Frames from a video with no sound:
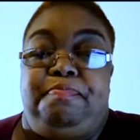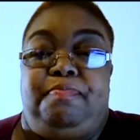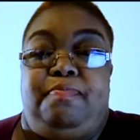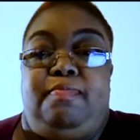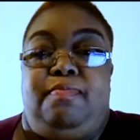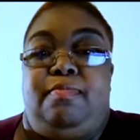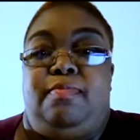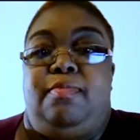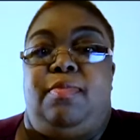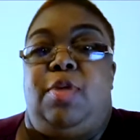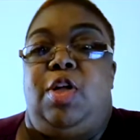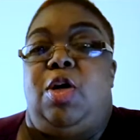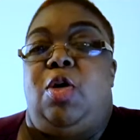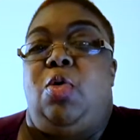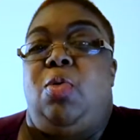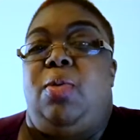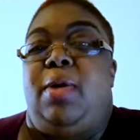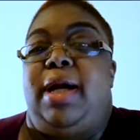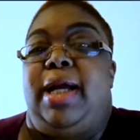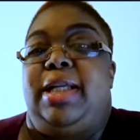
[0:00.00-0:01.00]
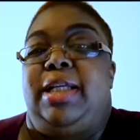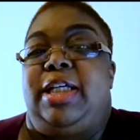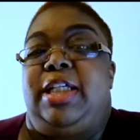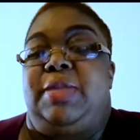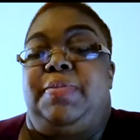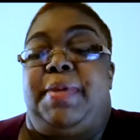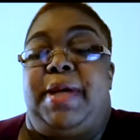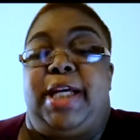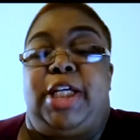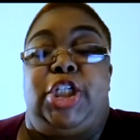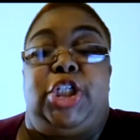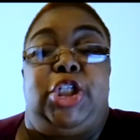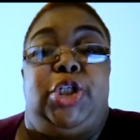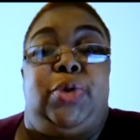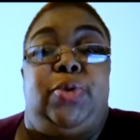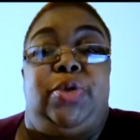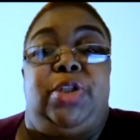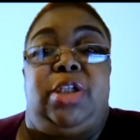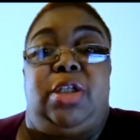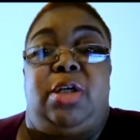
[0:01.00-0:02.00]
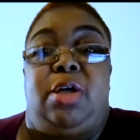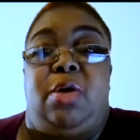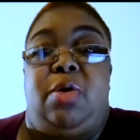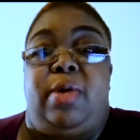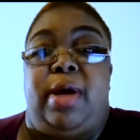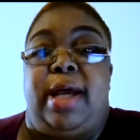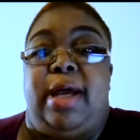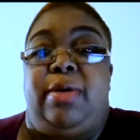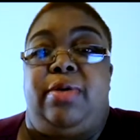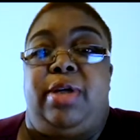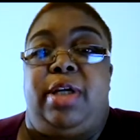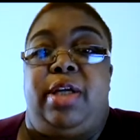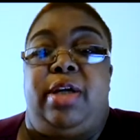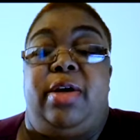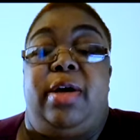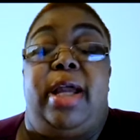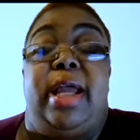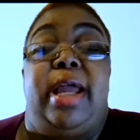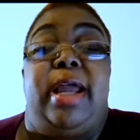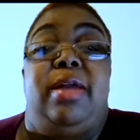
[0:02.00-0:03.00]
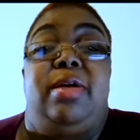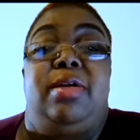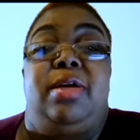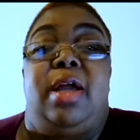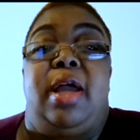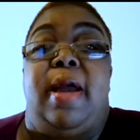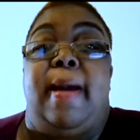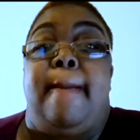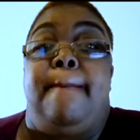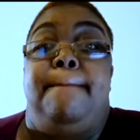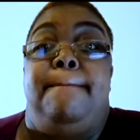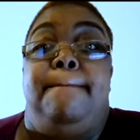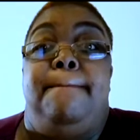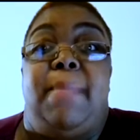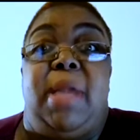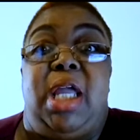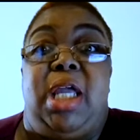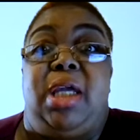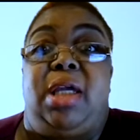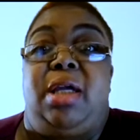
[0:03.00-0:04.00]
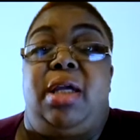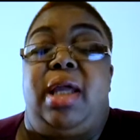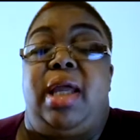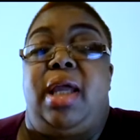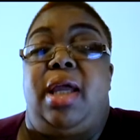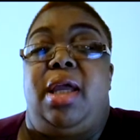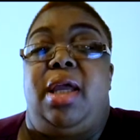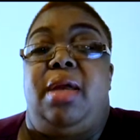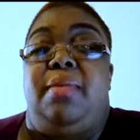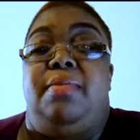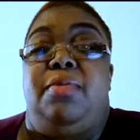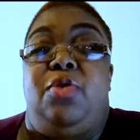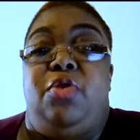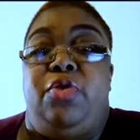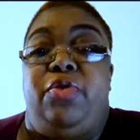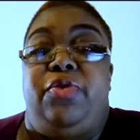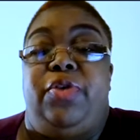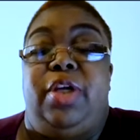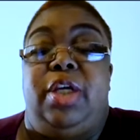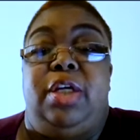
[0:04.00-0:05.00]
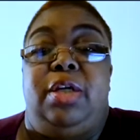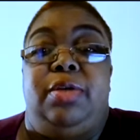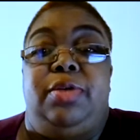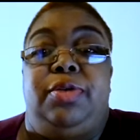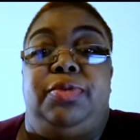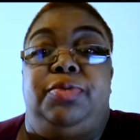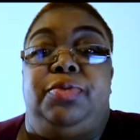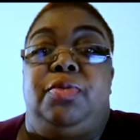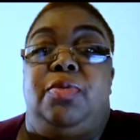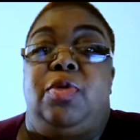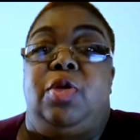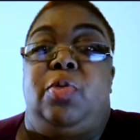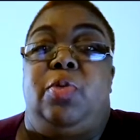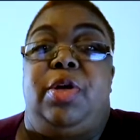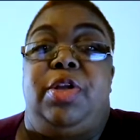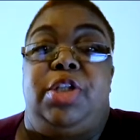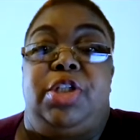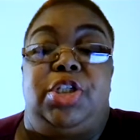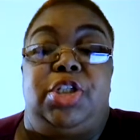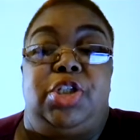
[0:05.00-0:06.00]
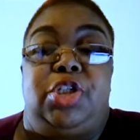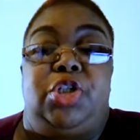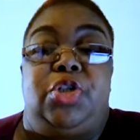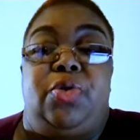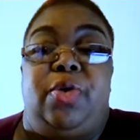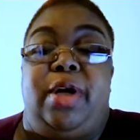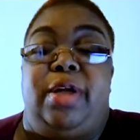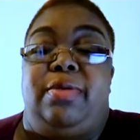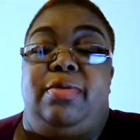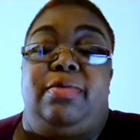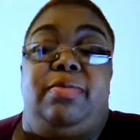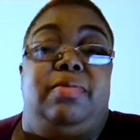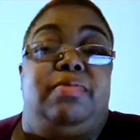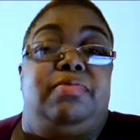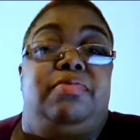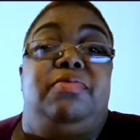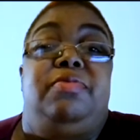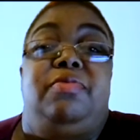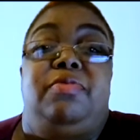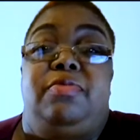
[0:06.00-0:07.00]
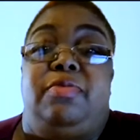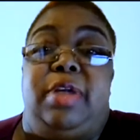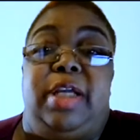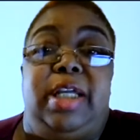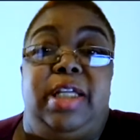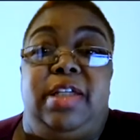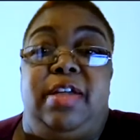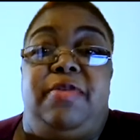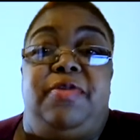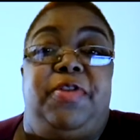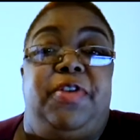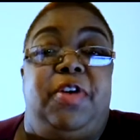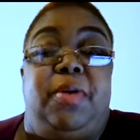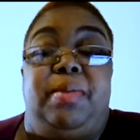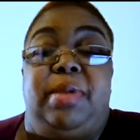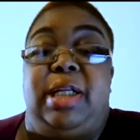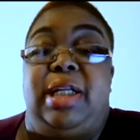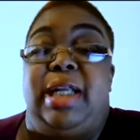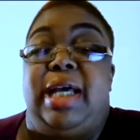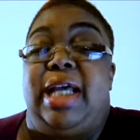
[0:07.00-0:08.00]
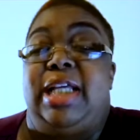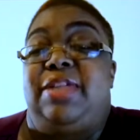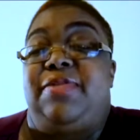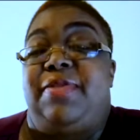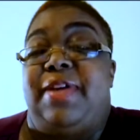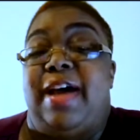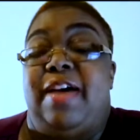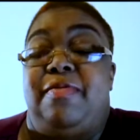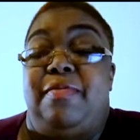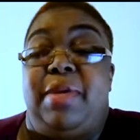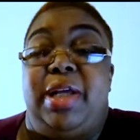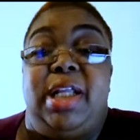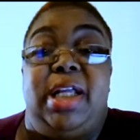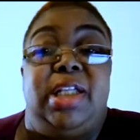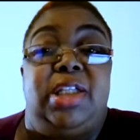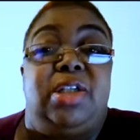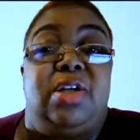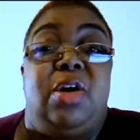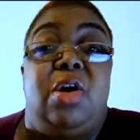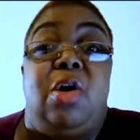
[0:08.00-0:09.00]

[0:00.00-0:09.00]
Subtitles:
No one expects you to go out here and make a movie, whether it's a short indie film that lasts 5 minutes